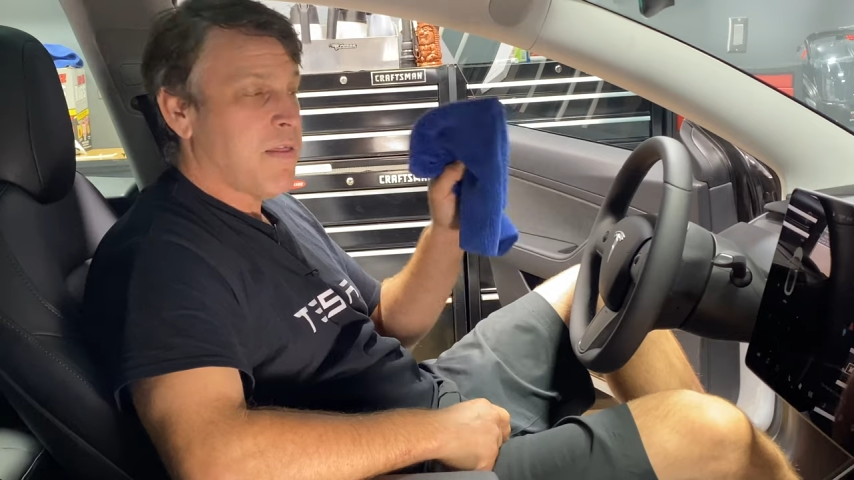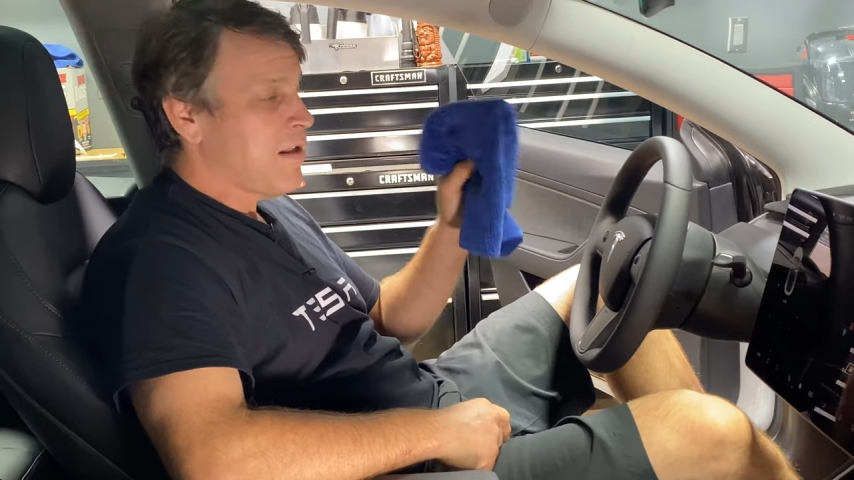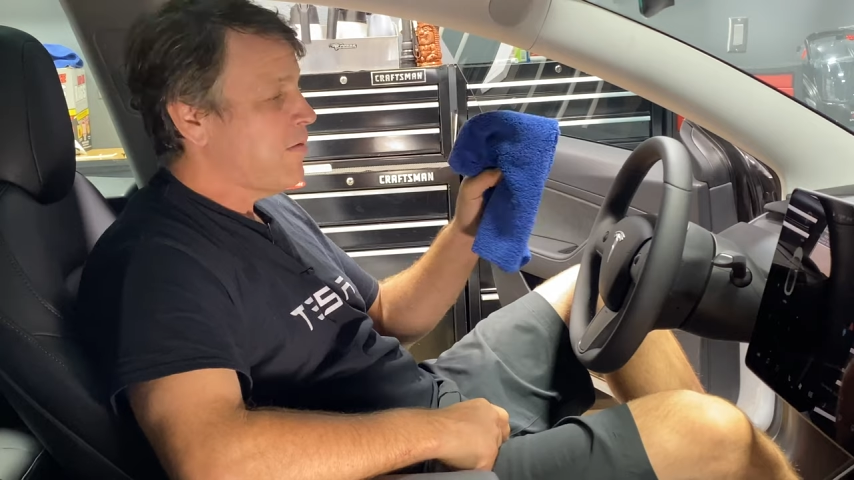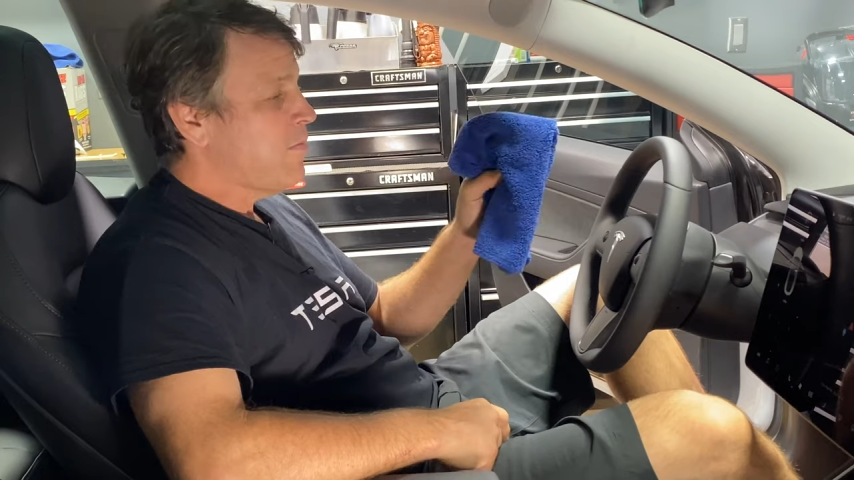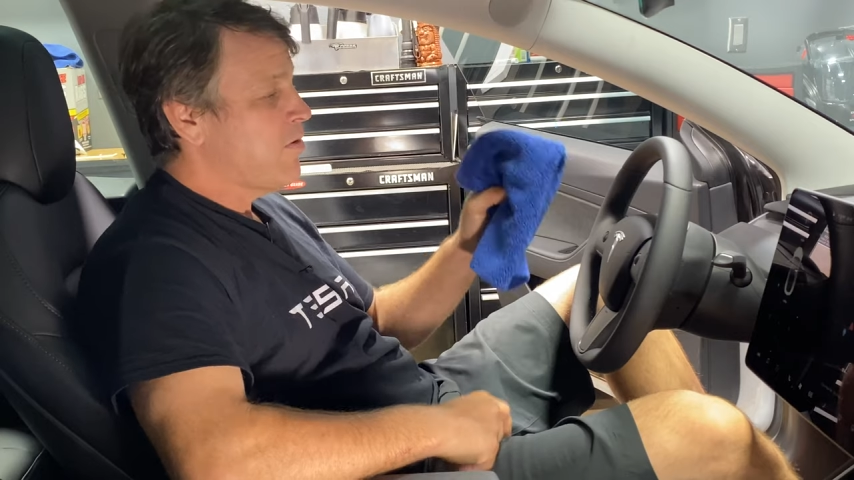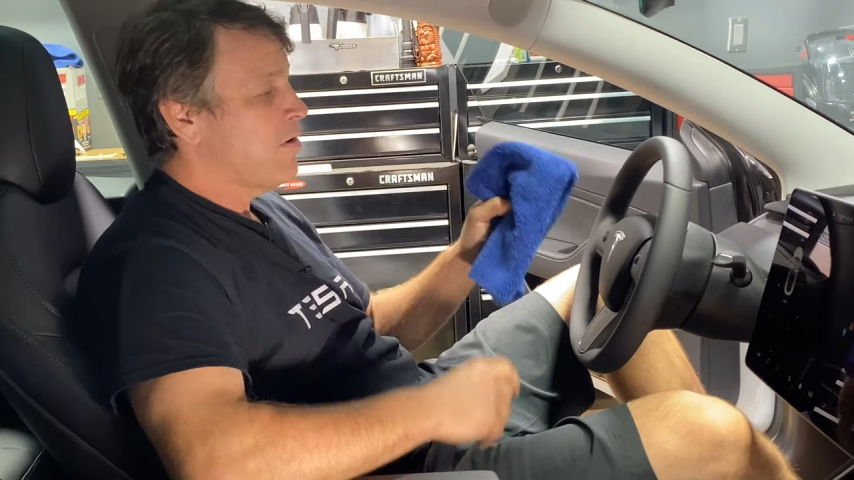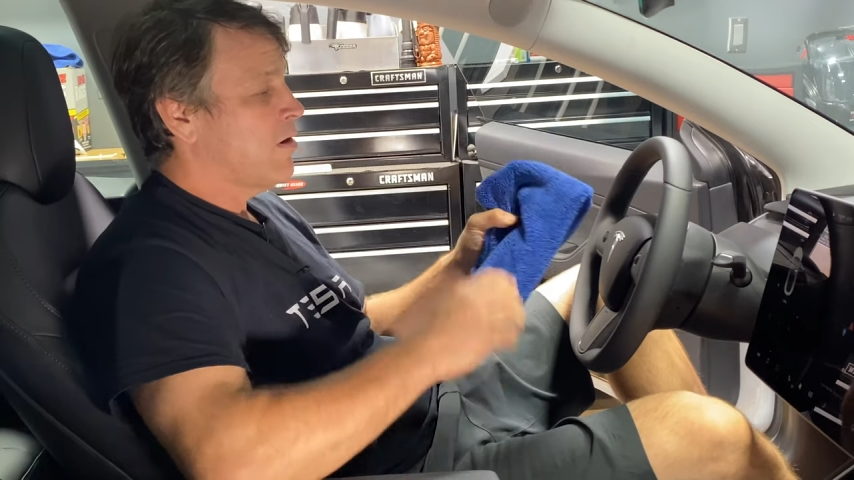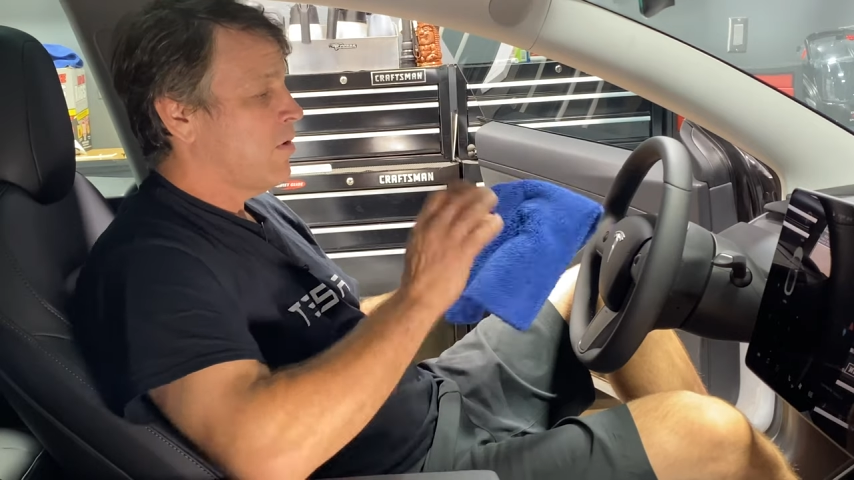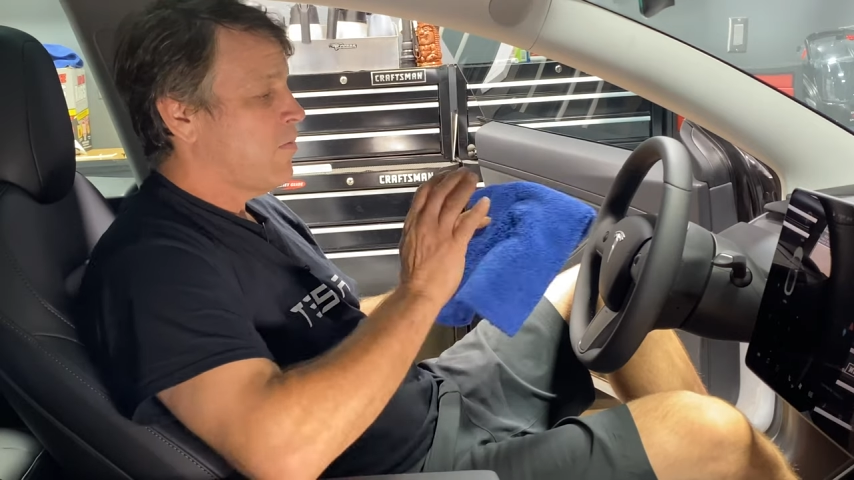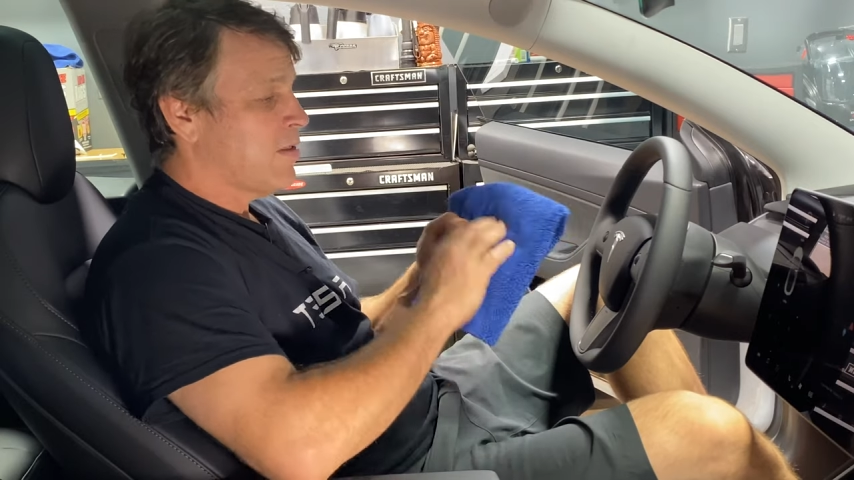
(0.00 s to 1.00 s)
That's
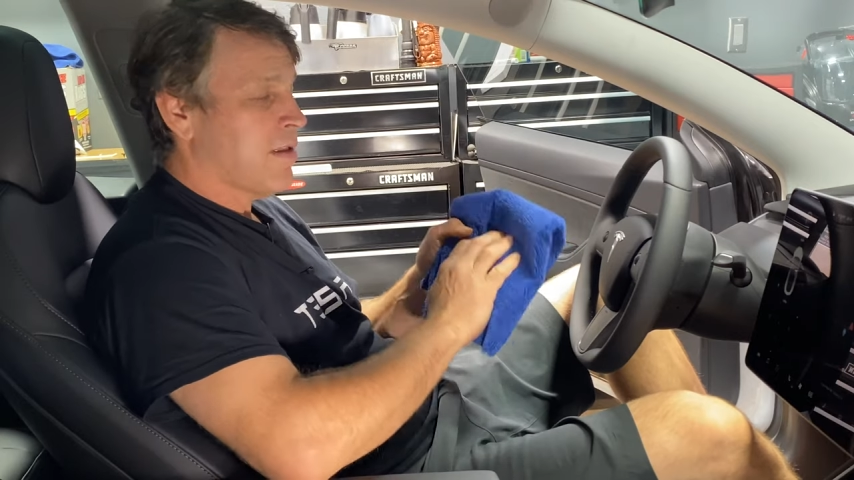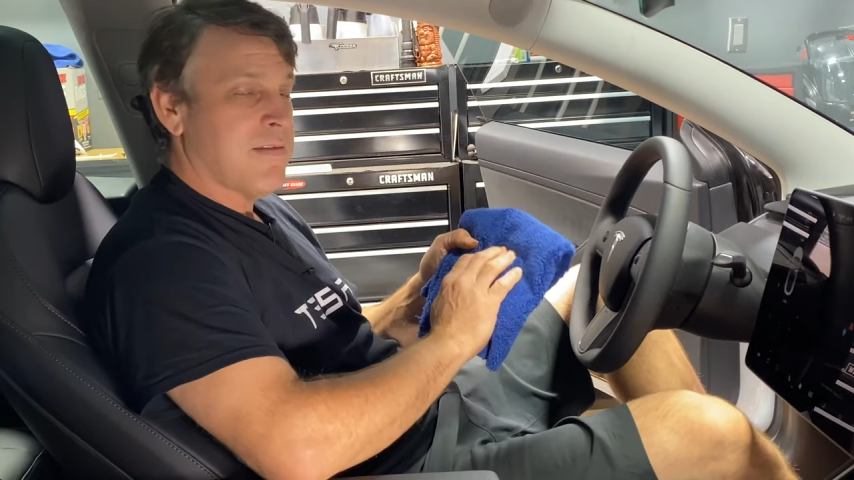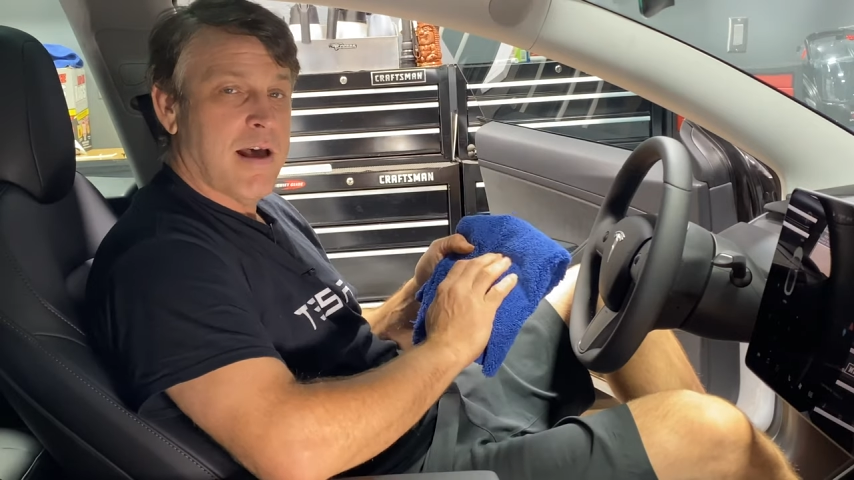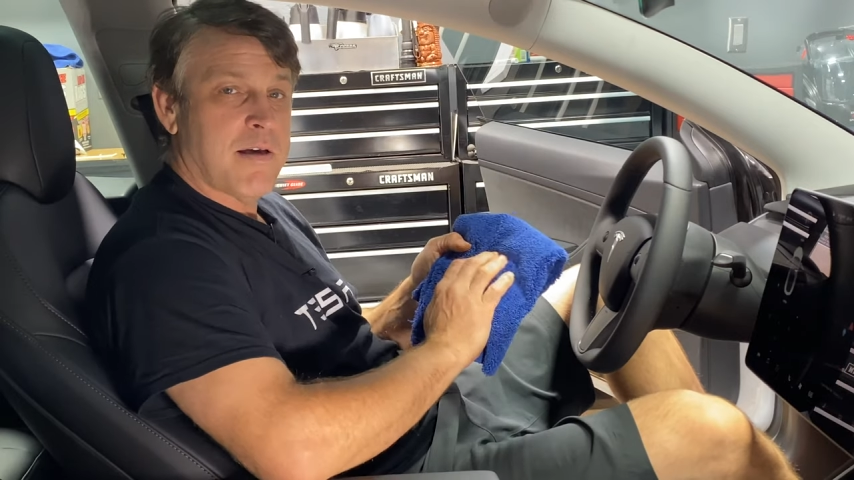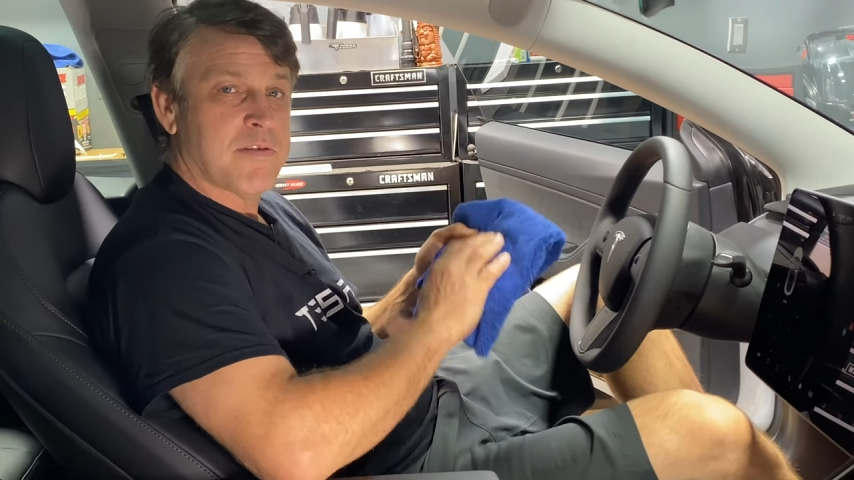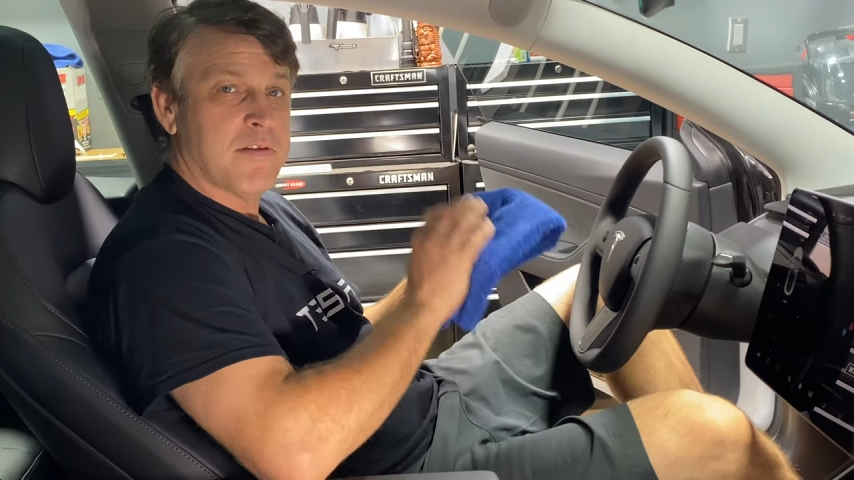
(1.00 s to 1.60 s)
important. We want the towels